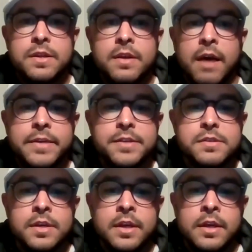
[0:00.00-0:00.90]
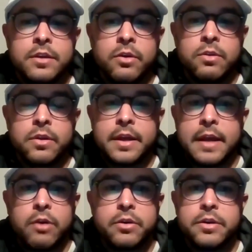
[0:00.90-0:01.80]
And obviously, look at
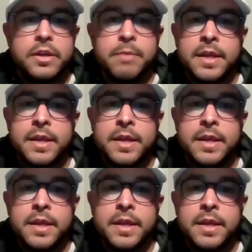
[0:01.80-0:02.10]
how good he